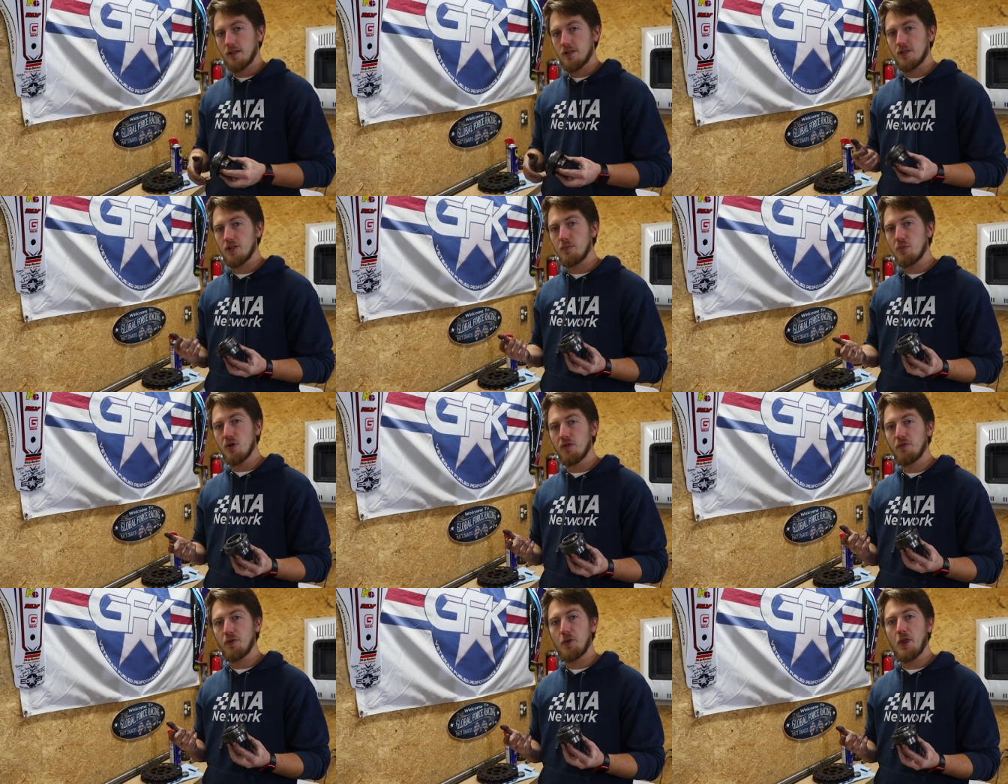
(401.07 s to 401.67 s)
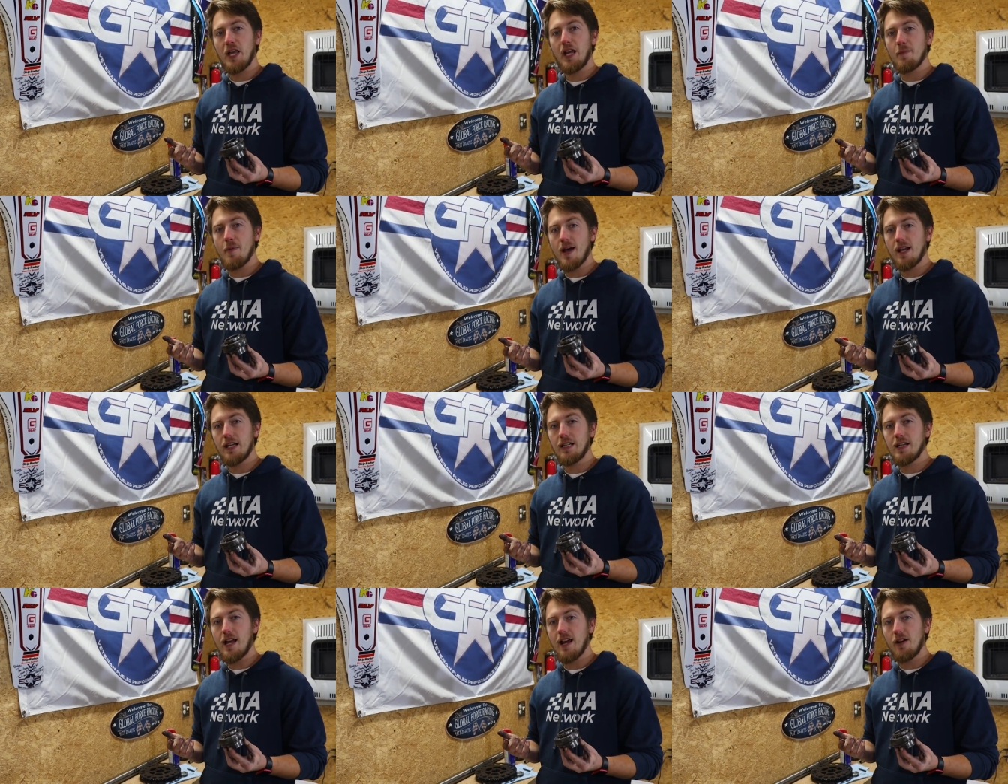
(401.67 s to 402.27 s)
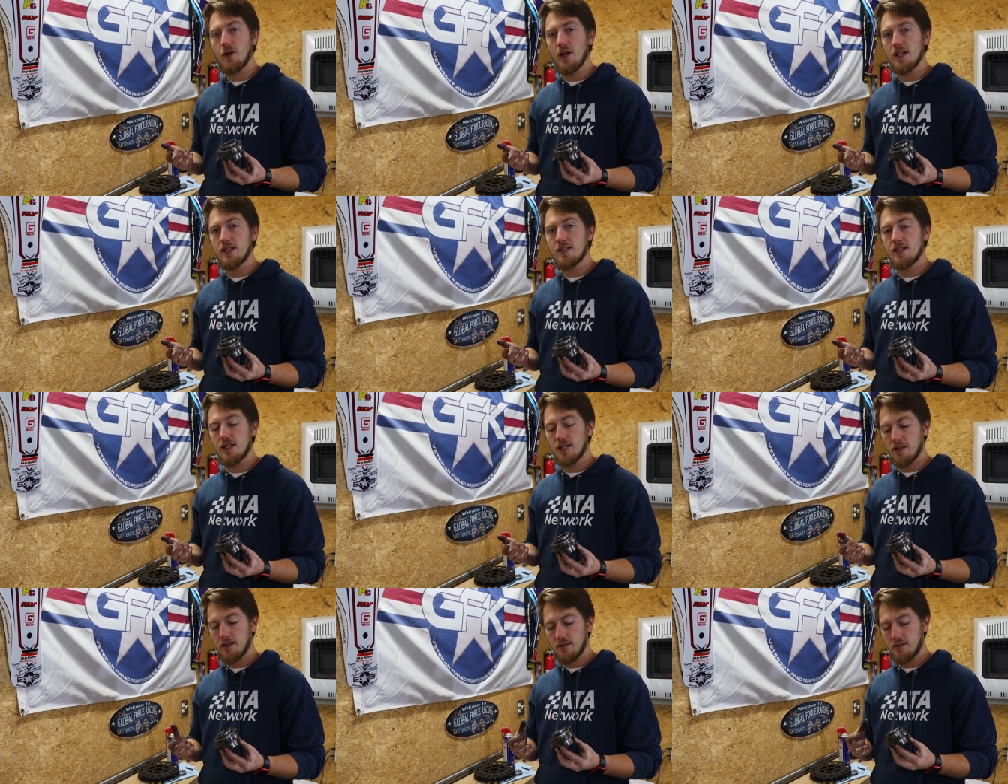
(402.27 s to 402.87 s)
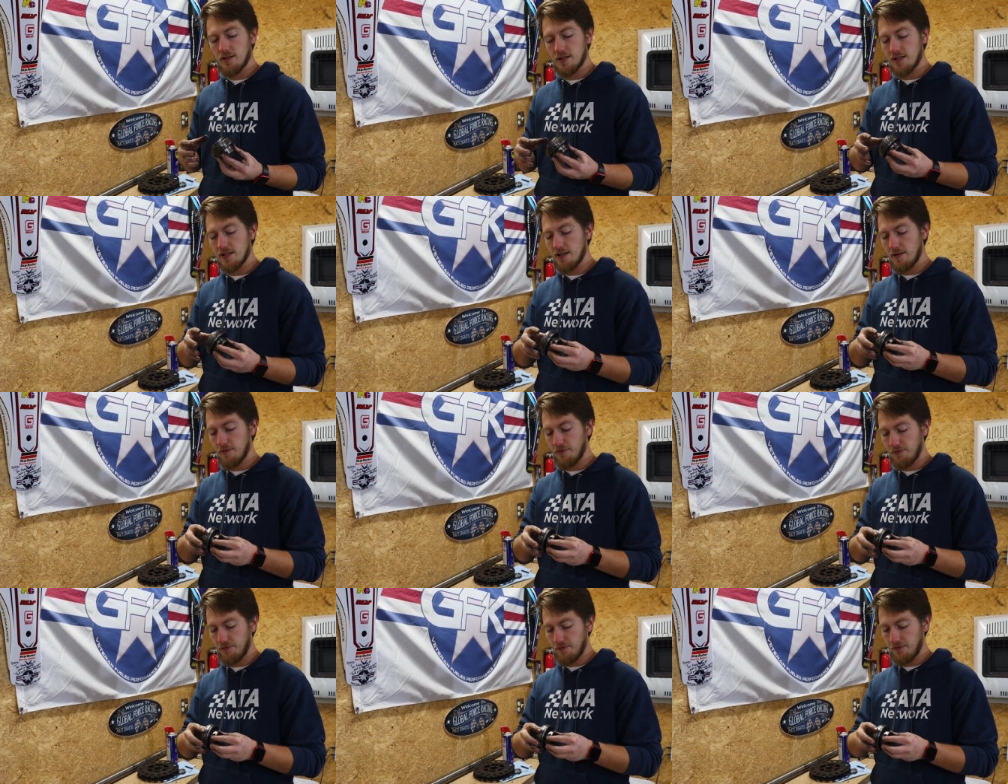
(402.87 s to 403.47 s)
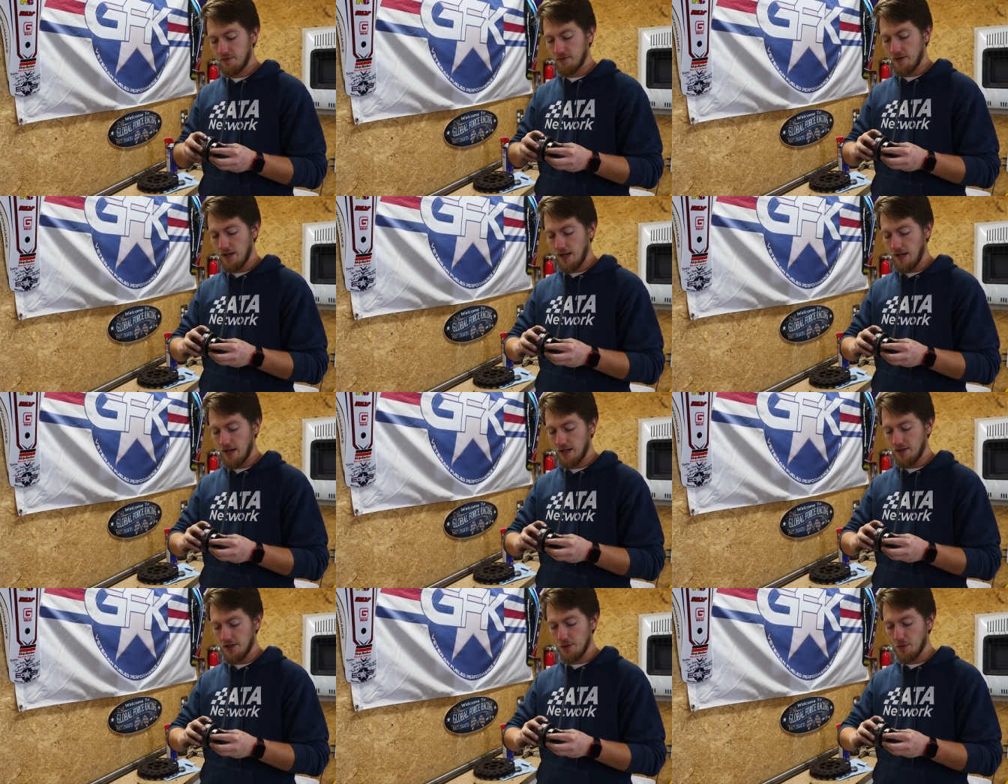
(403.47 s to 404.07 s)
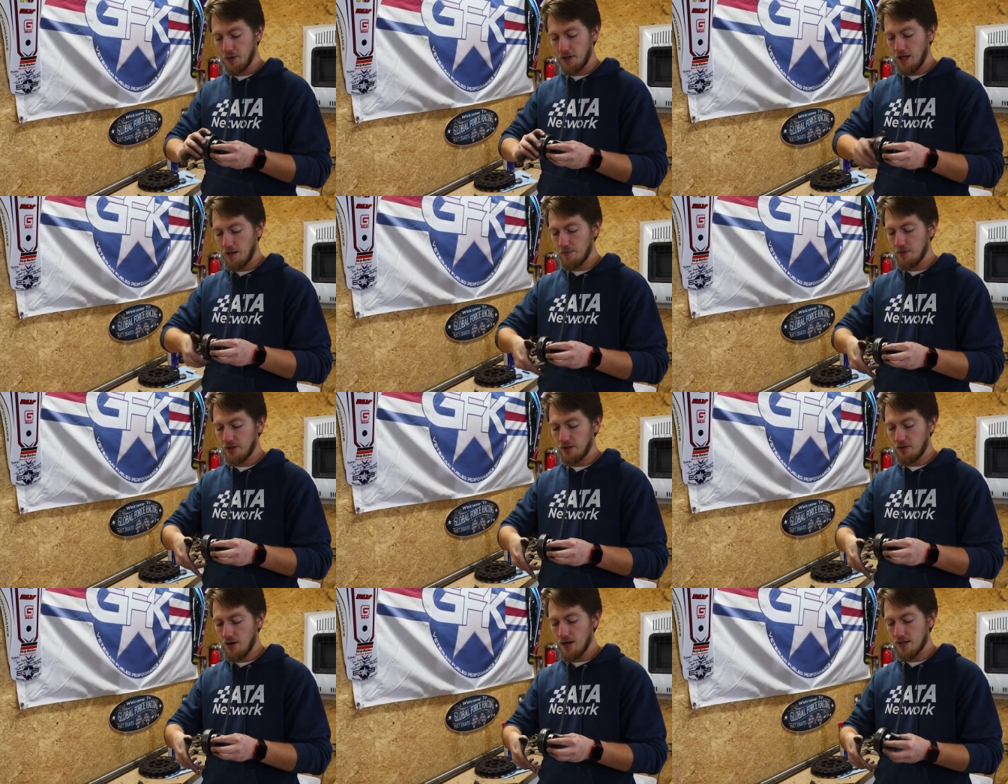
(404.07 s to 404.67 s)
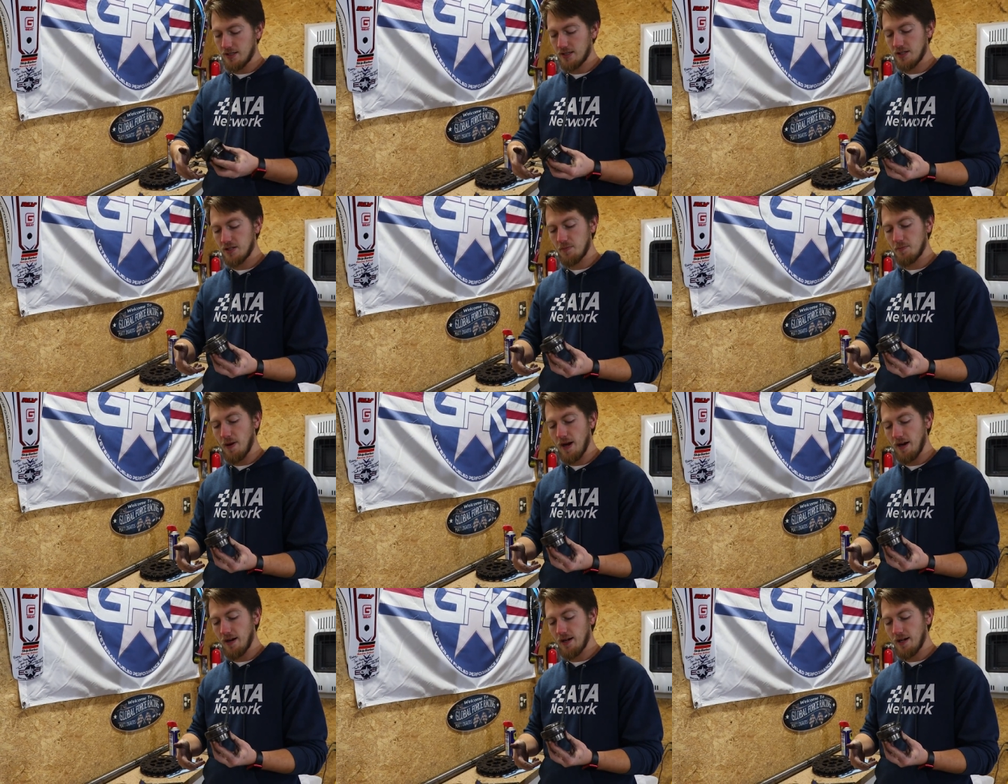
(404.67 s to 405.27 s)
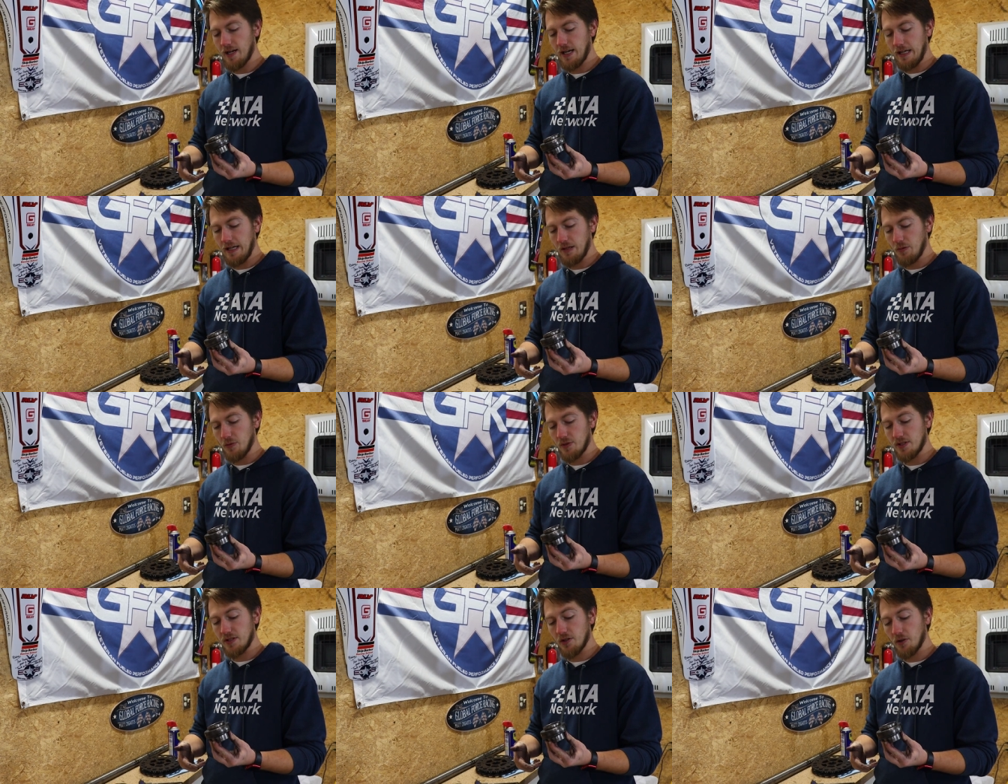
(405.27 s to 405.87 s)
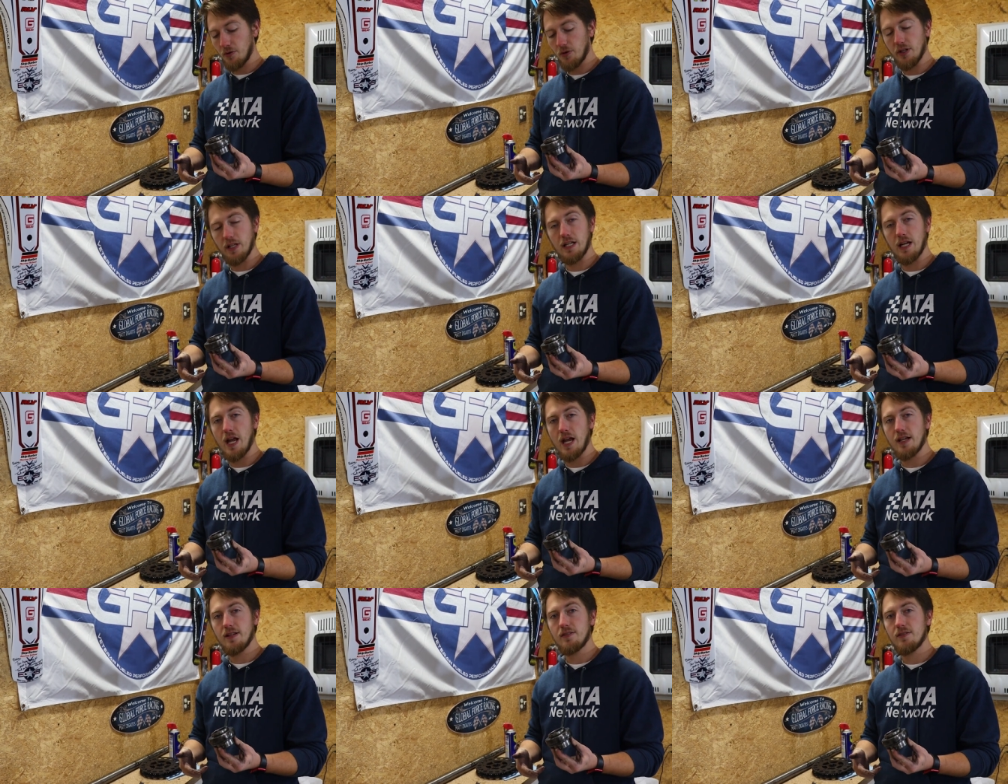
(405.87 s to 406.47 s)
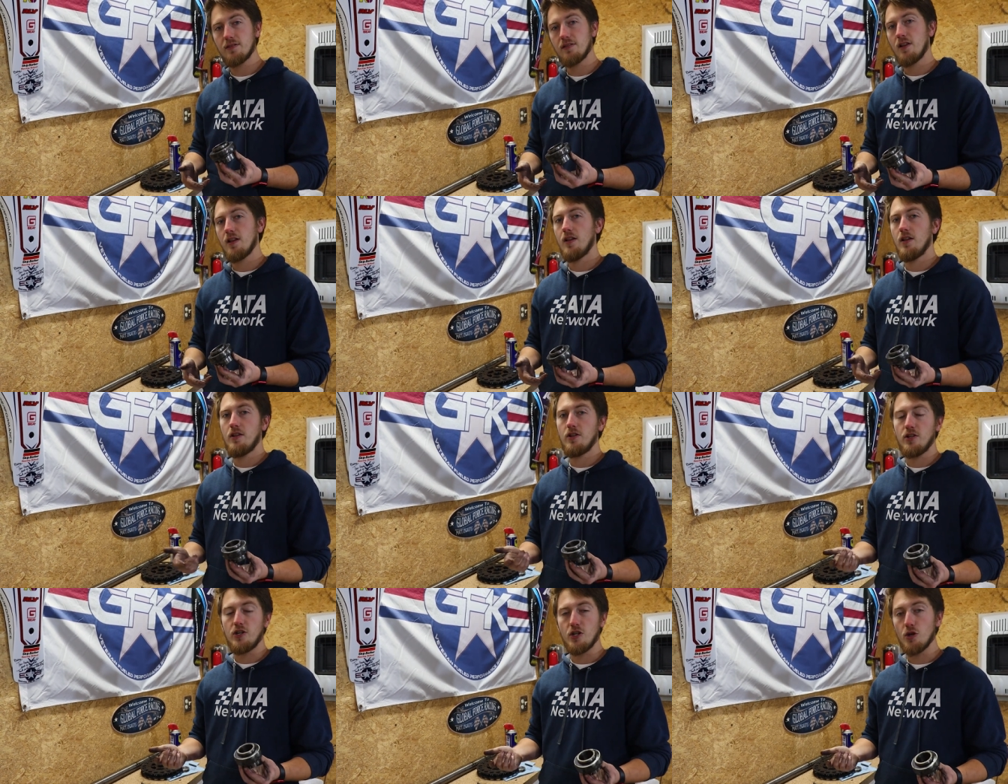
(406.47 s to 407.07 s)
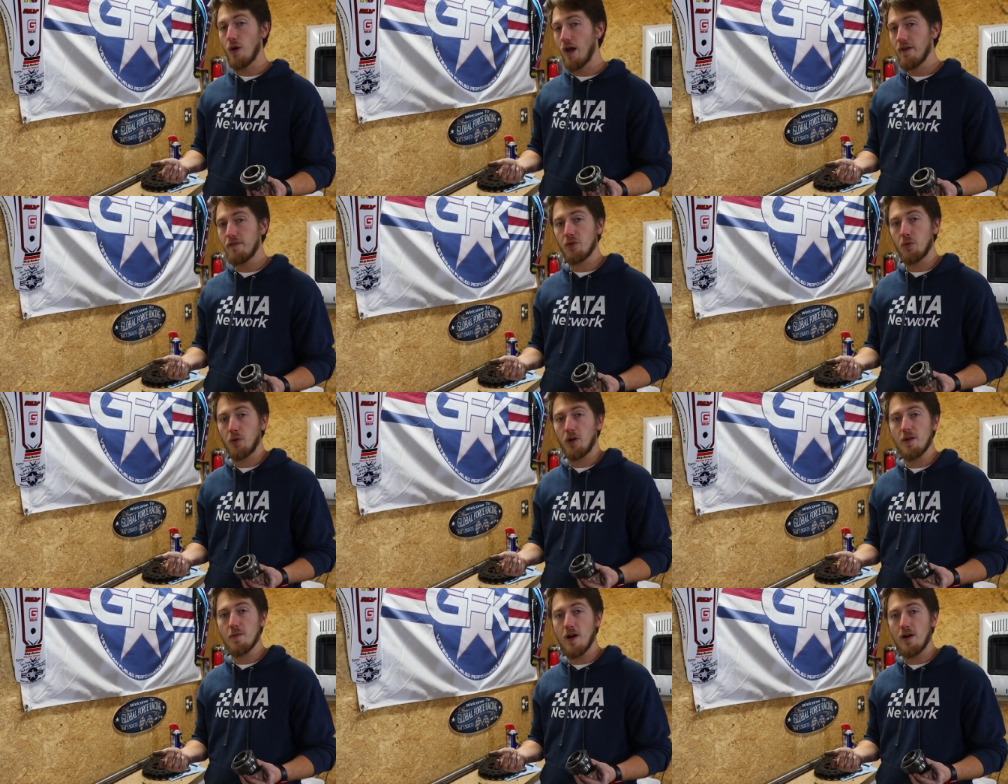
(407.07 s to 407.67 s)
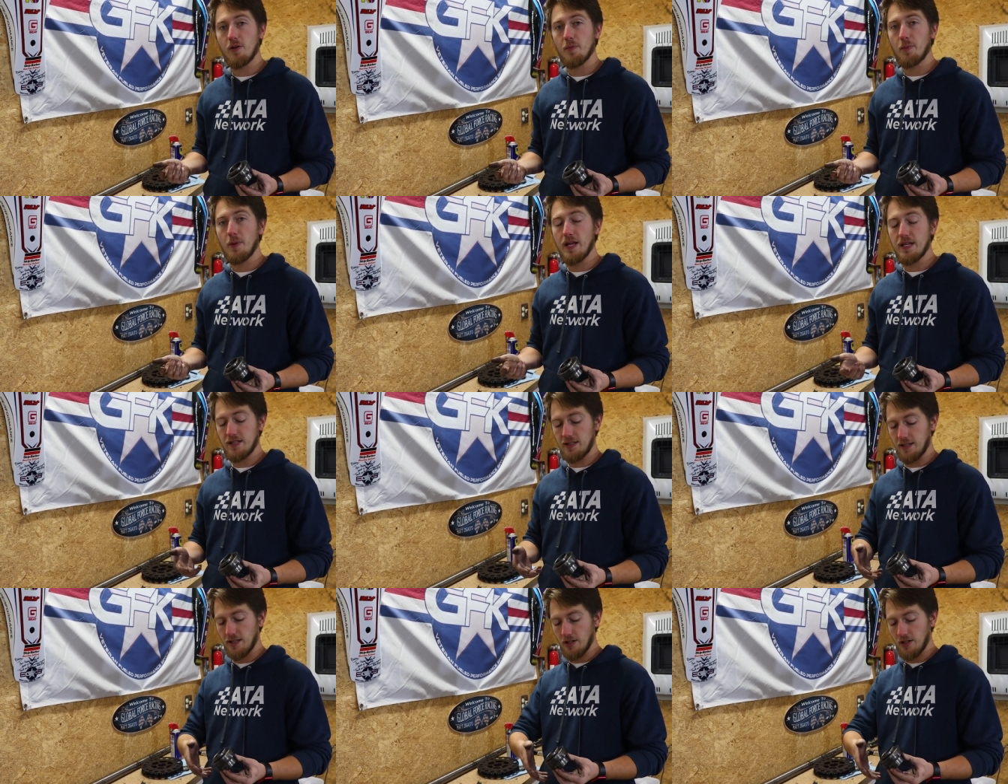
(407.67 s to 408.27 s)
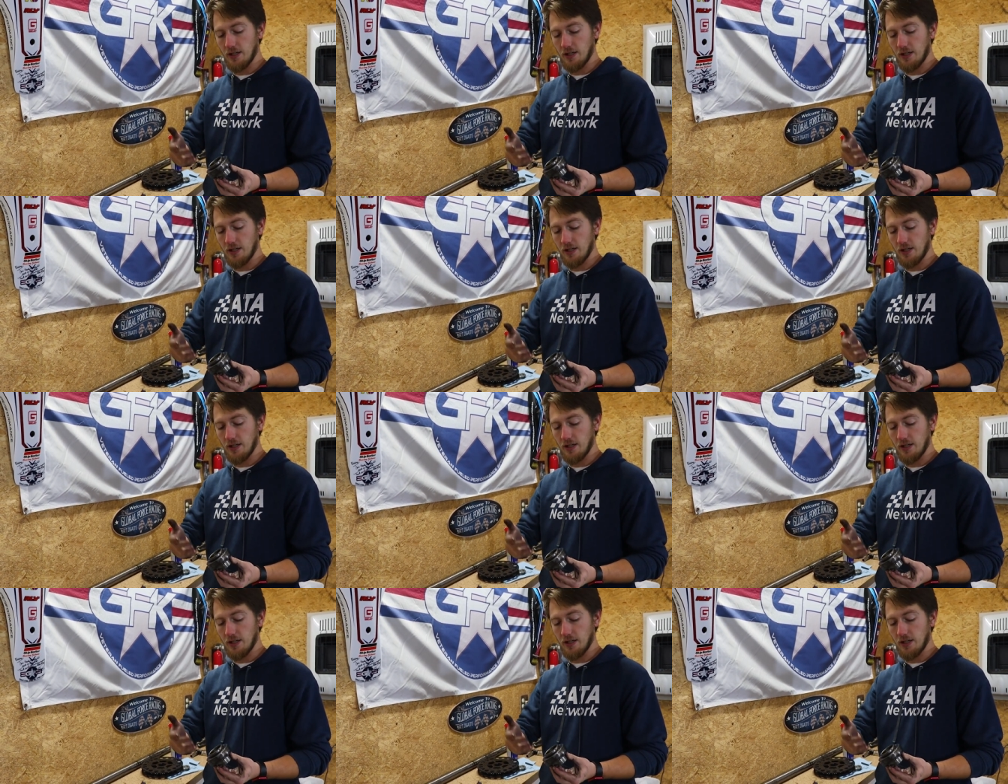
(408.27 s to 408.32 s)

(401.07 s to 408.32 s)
So the beautiful thing about Ignite Racing is if you were coming across this bearing and it was still really nice, you don't have to worry about replacing it.